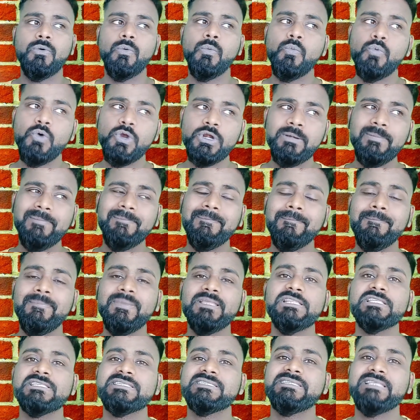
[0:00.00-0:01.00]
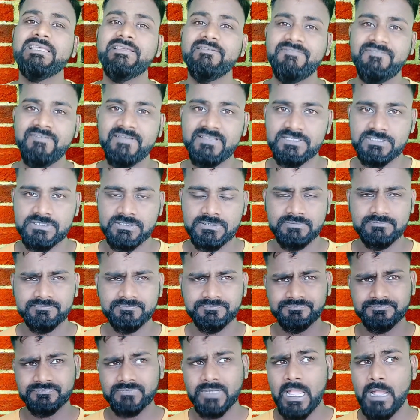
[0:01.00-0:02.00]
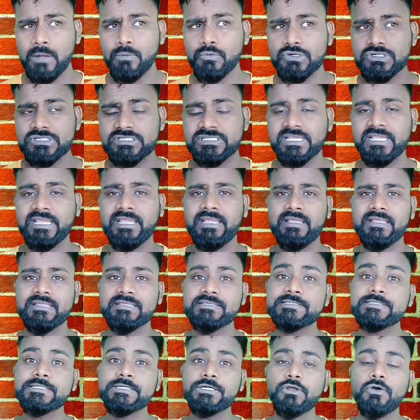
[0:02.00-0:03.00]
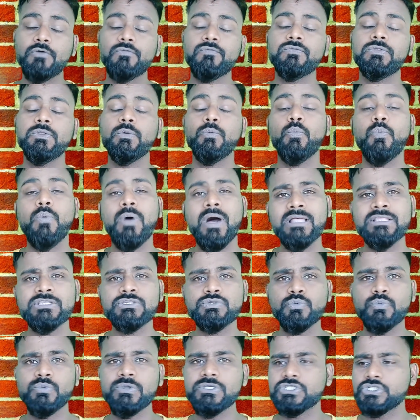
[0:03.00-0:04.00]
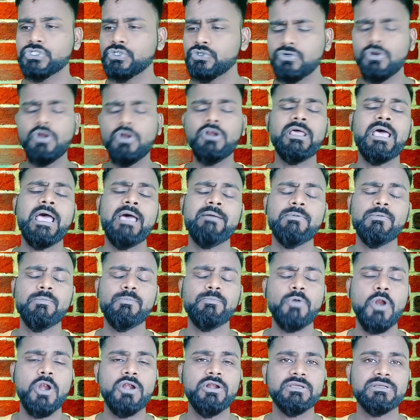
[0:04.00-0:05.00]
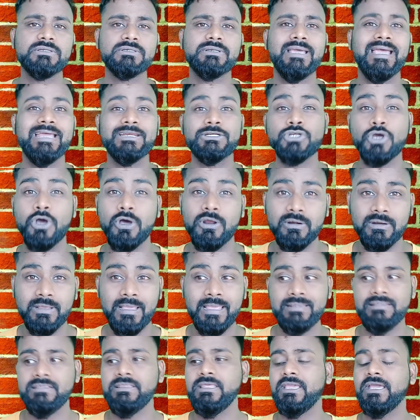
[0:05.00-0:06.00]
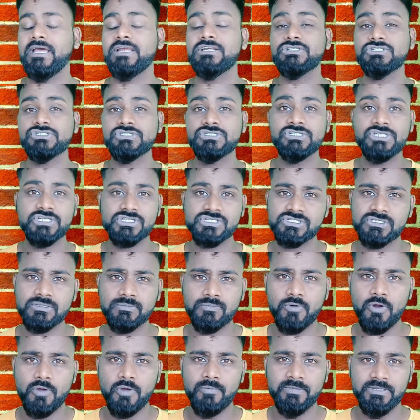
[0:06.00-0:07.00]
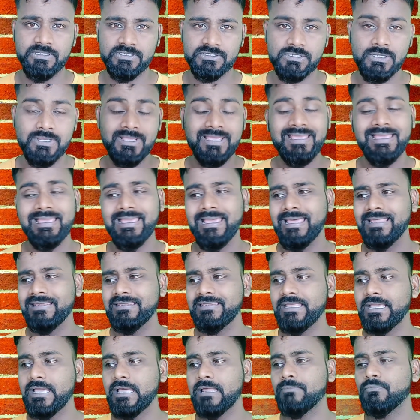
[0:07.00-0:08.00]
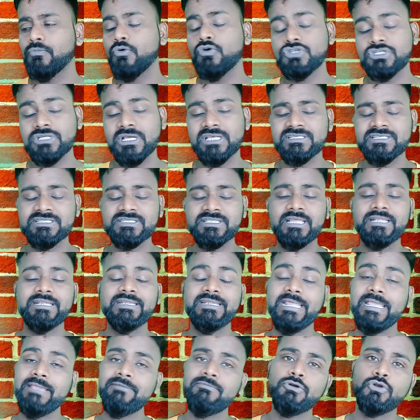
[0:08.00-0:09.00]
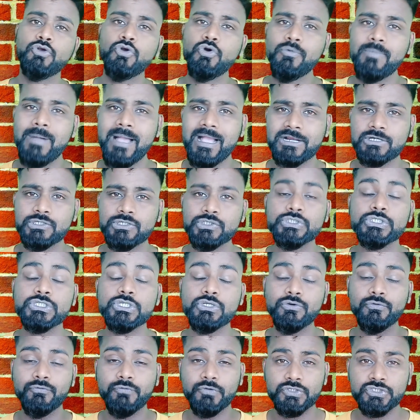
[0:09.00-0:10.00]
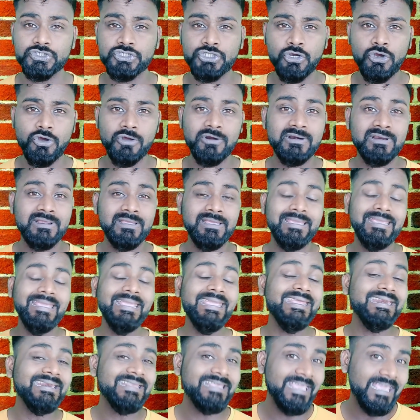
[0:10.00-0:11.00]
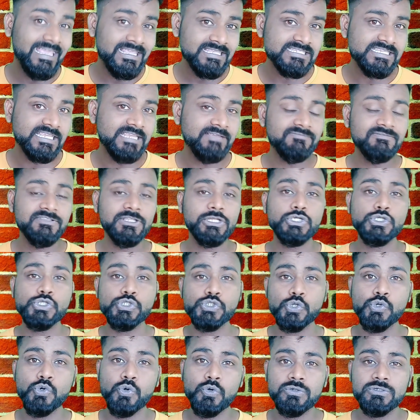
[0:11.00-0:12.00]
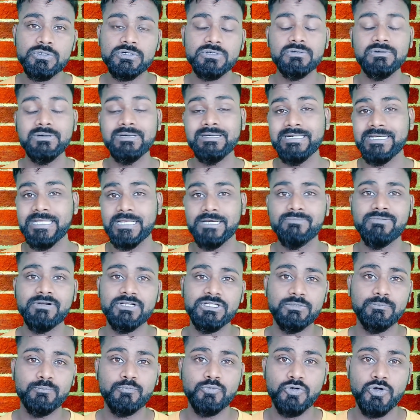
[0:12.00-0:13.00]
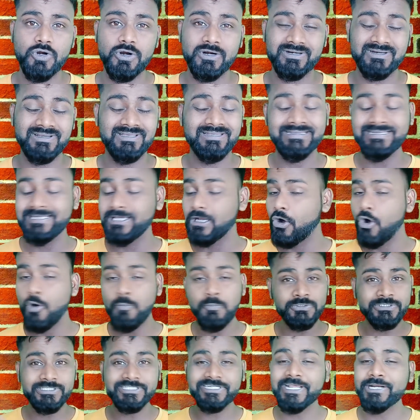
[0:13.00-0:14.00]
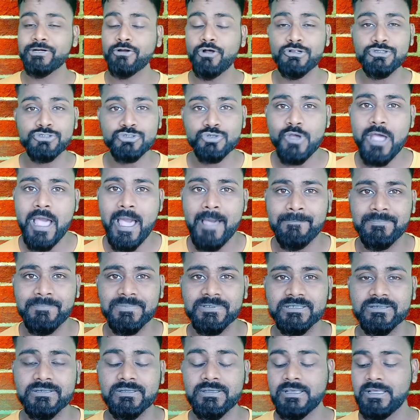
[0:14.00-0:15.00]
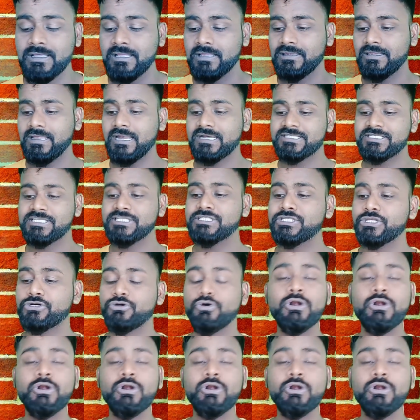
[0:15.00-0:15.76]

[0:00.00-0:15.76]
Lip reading: would be the safest, I would say, instead of the ones which do not have a product at all and they are just the promise. And there are more chances that they will go back to zero for sure in case if they don't deliver the product. The opposite can also happen, that since they